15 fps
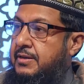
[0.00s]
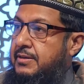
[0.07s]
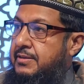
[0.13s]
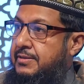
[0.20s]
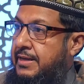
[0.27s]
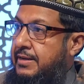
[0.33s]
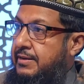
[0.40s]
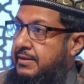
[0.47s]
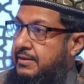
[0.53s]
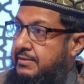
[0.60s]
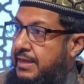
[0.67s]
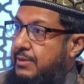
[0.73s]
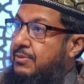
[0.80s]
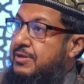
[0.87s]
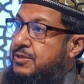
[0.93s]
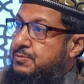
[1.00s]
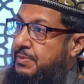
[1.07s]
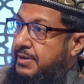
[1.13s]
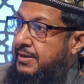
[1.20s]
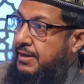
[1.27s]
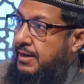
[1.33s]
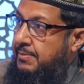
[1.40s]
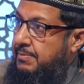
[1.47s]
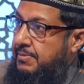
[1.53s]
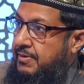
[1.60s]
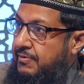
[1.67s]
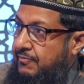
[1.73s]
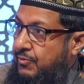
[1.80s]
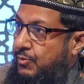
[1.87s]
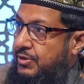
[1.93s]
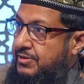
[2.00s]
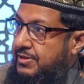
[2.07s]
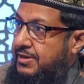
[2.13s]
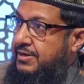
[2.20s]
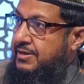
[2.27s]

then they will speak up for what their